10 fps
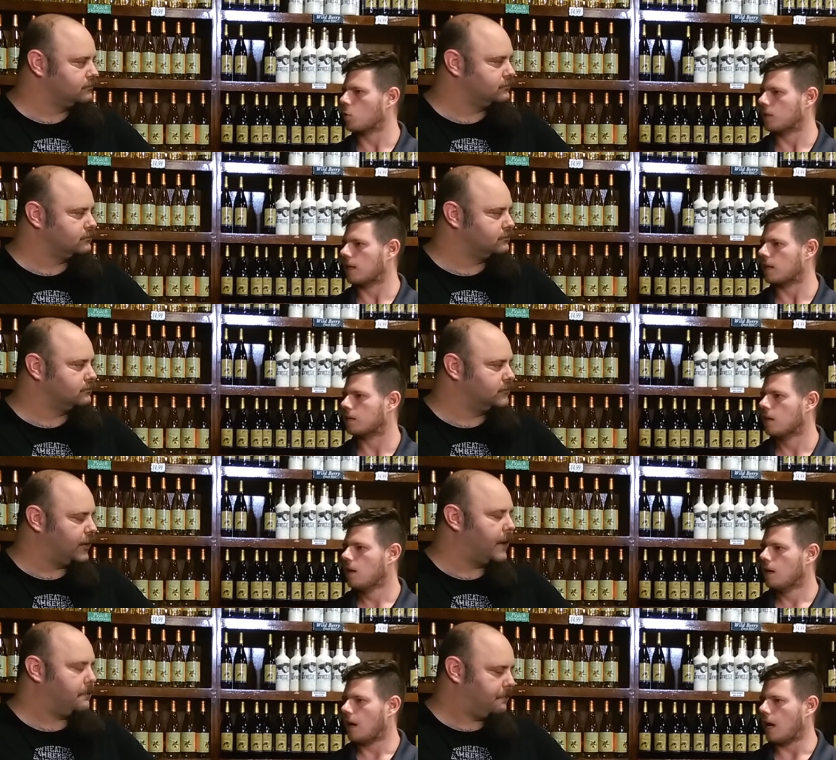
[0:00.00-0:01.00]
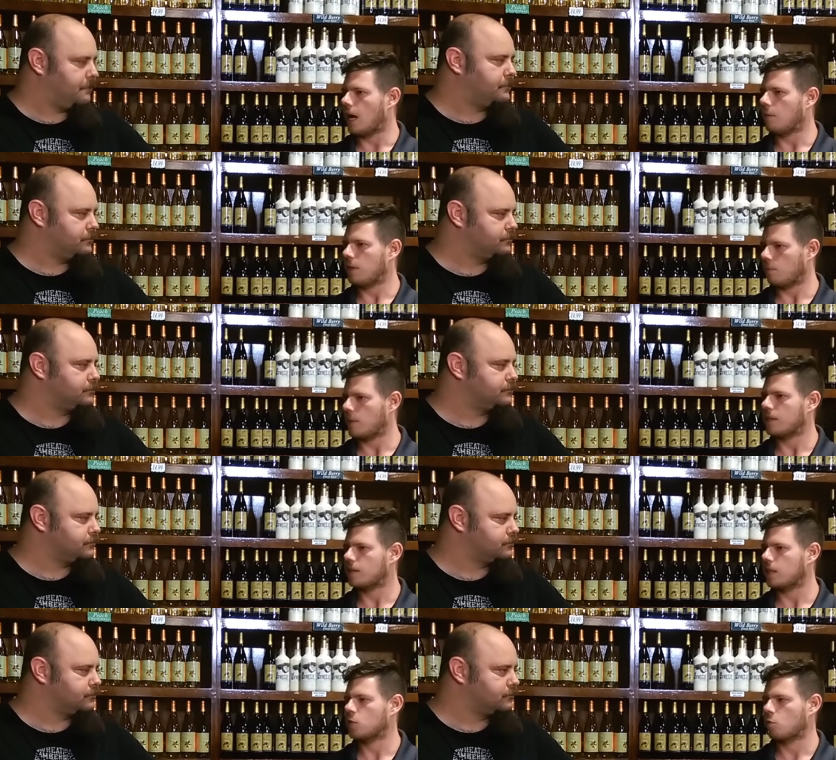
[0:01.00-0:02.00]
Speaker 1: most days. Okay. Um, in the
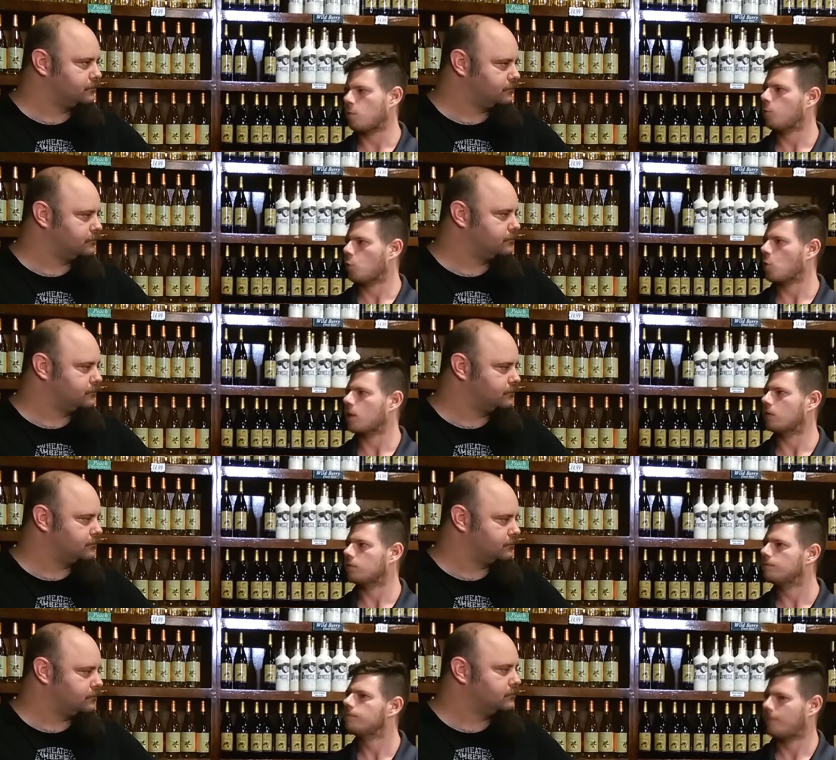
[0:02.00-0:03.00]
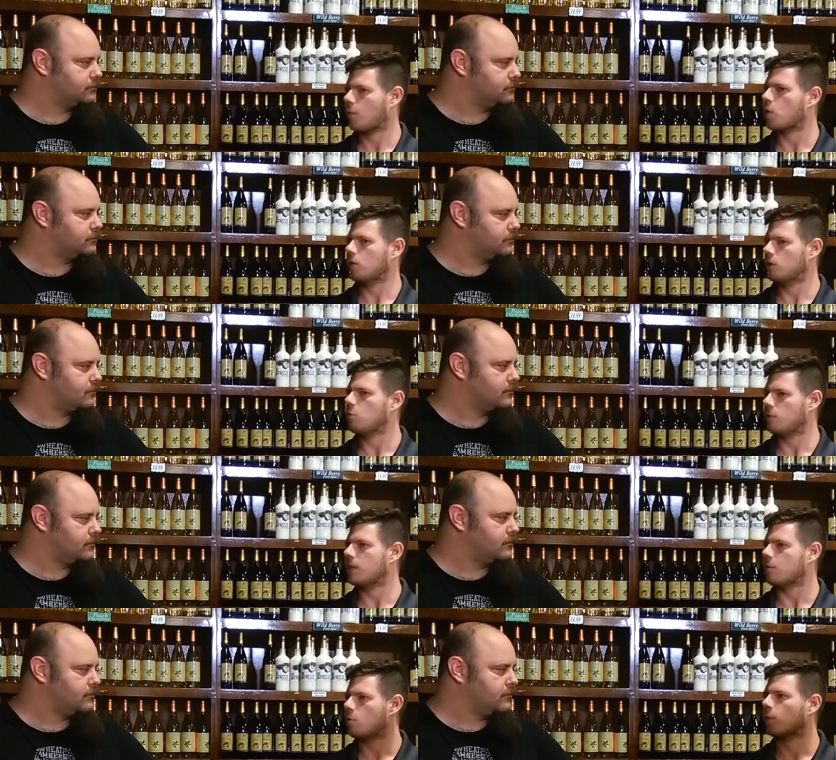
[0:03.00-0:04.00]
busy season, we'll be brewing four, we'll
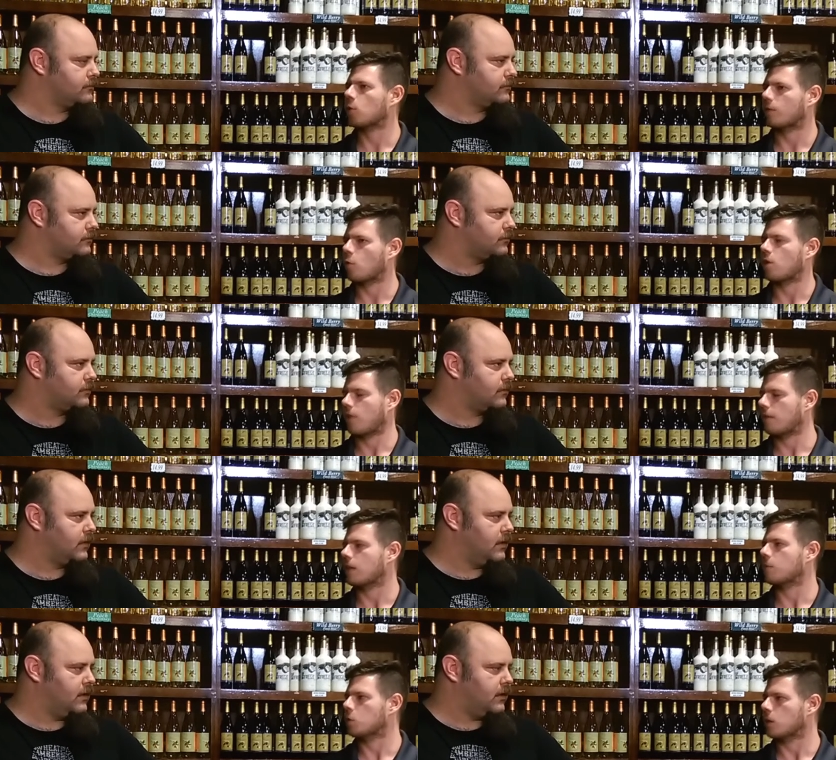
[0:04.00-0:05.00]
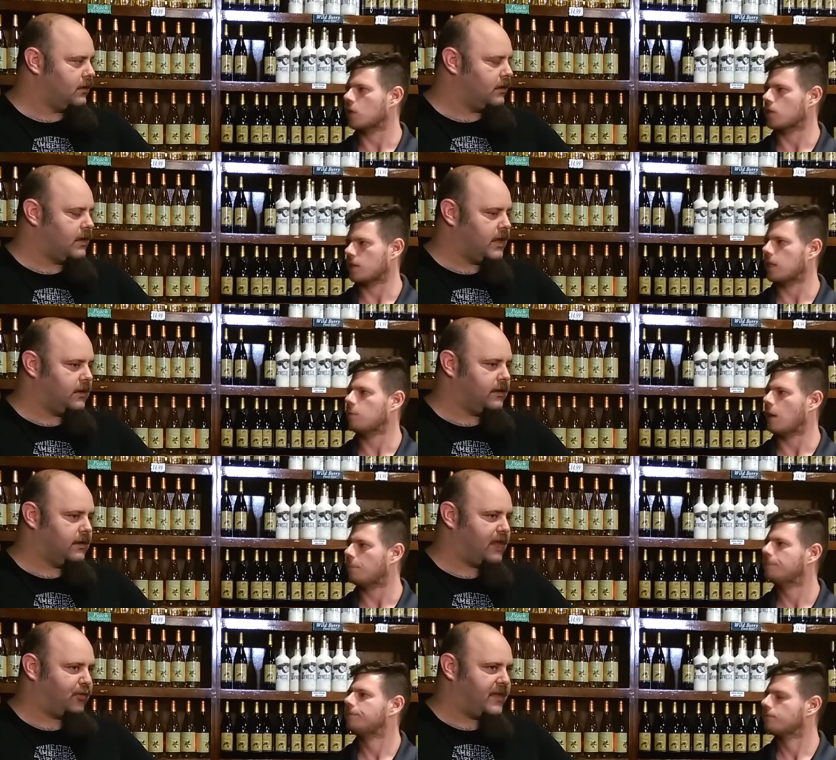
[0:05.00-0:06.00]
be double brewing four to five times a week just to keep
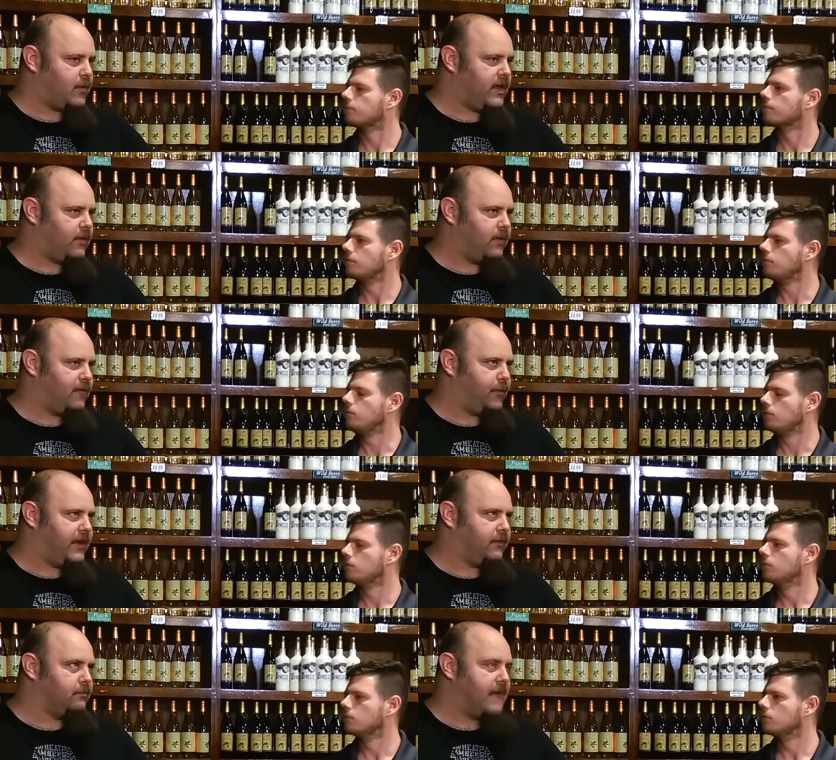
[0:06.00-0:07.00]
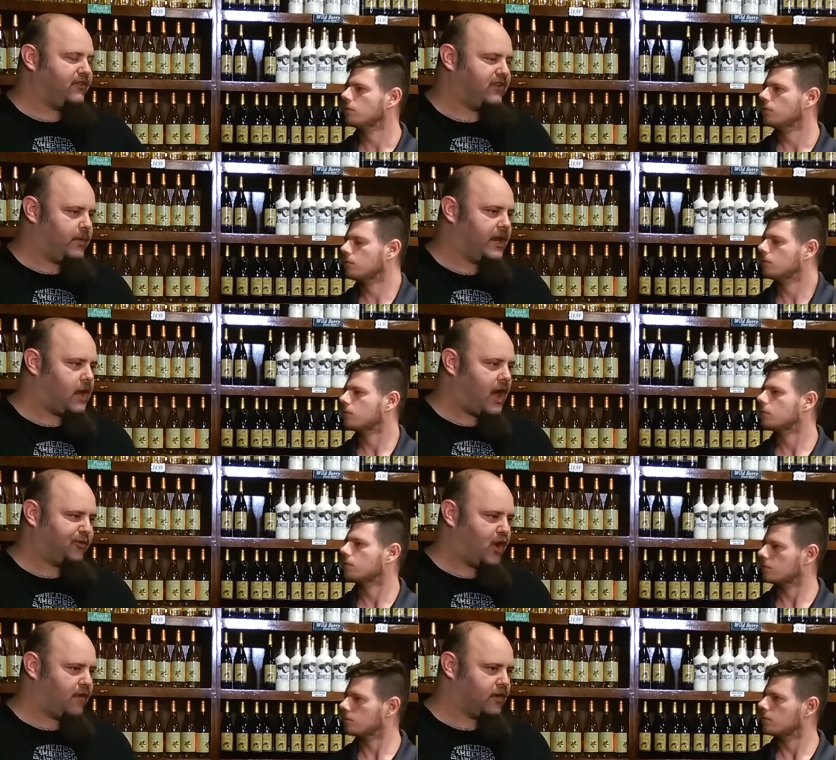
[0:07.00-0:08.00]
up. Yeah,
Speaker 2: so I think we, if we mentioned it, we
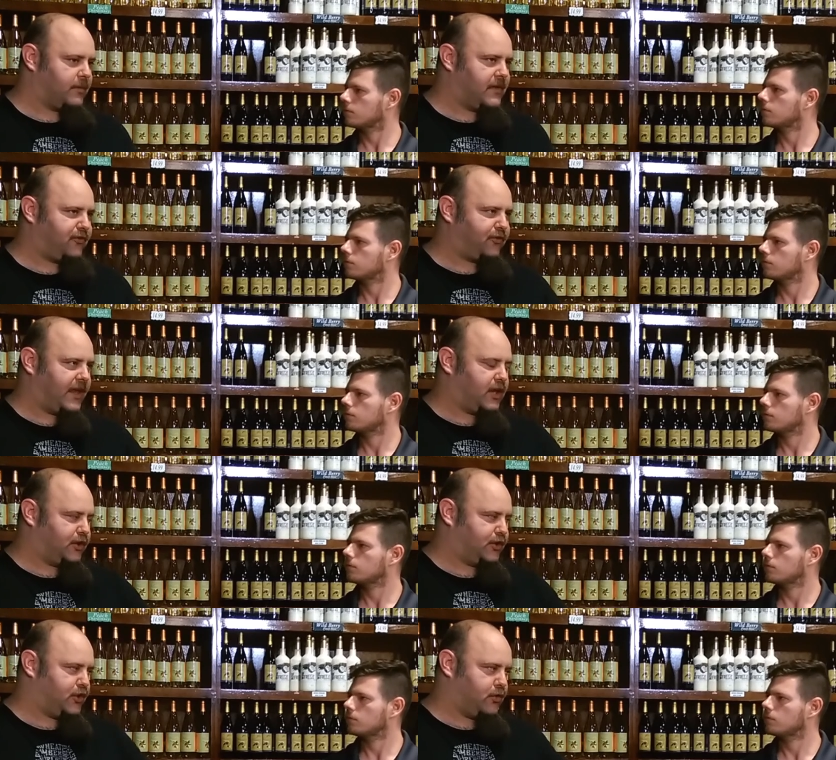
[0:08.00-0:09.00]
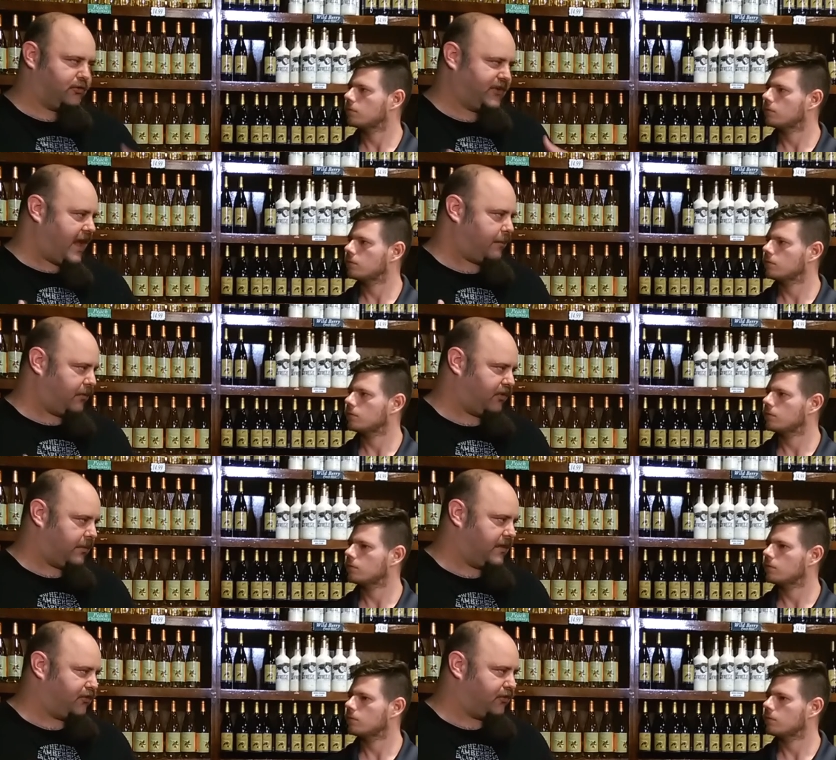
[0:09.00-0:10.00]
glossed over it, but this is a huge campus. I
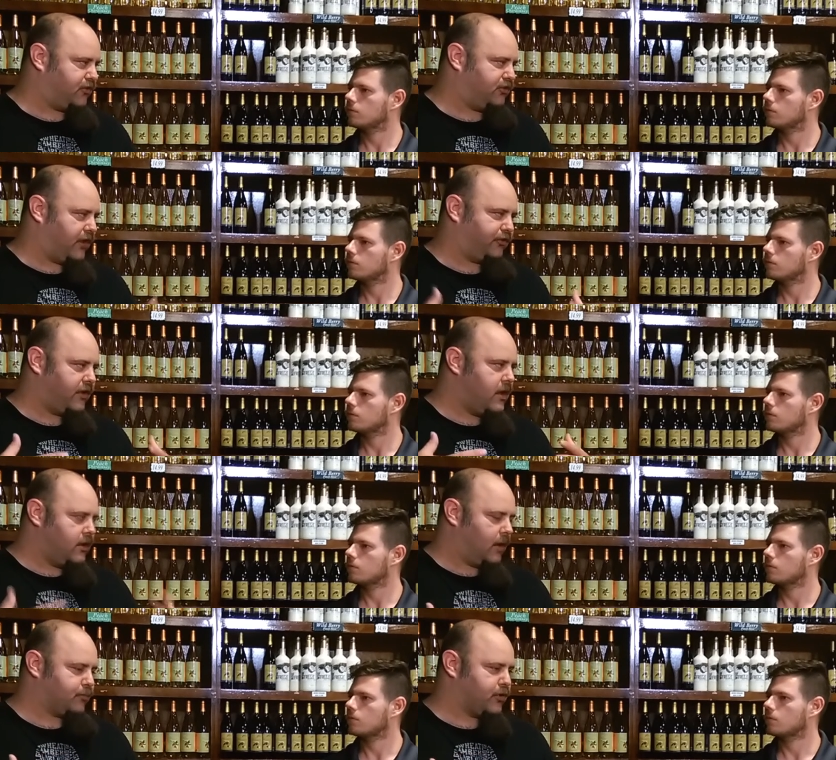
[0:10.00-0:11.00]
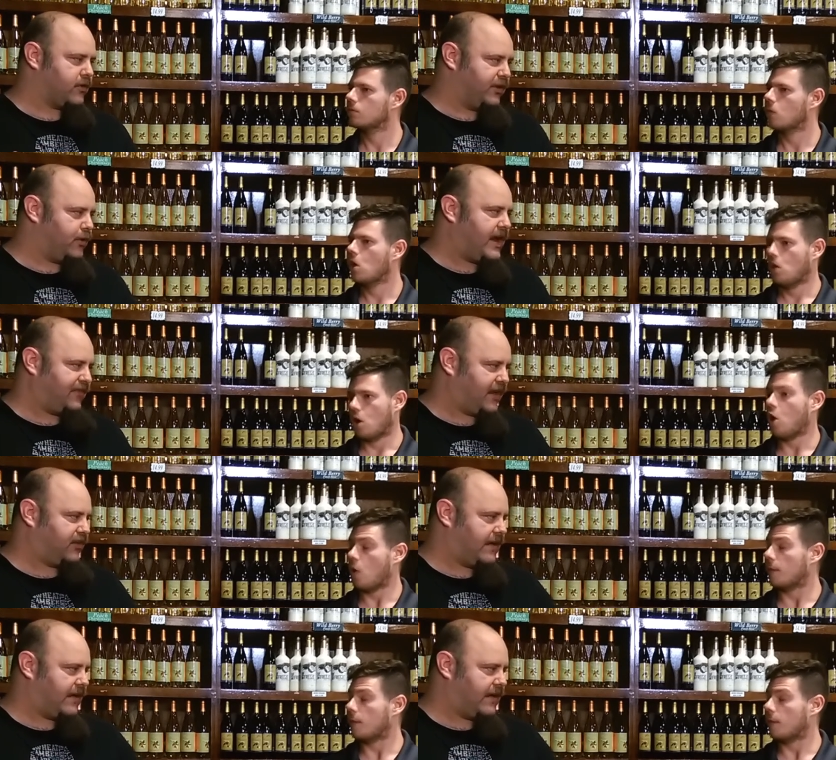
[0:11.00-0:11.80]
mean, this isn't just a brewery. You guys oh, actually